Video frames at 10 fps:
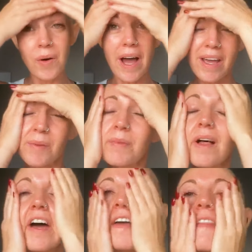I
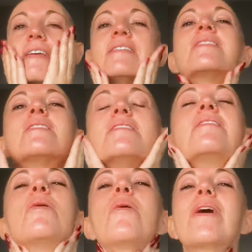apply this
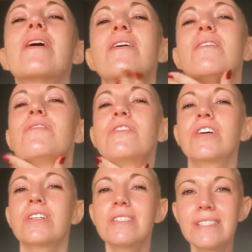oil
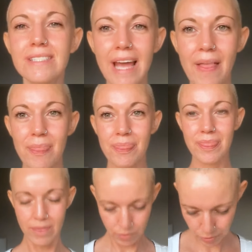first, and,
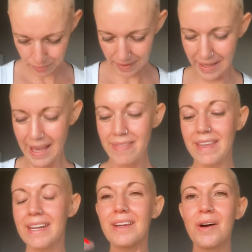ooh, and
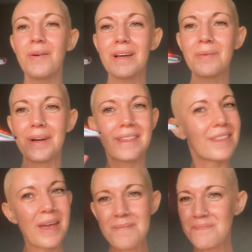then I go in with
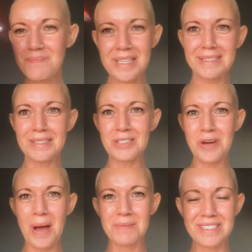this
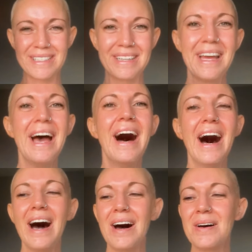contraption.
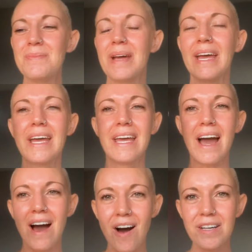Um,
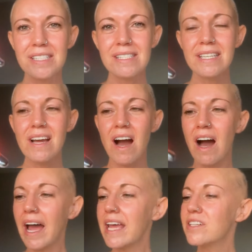honestly,
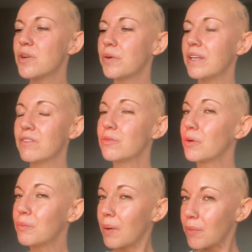I don't even
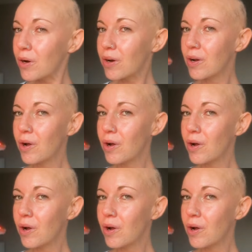remember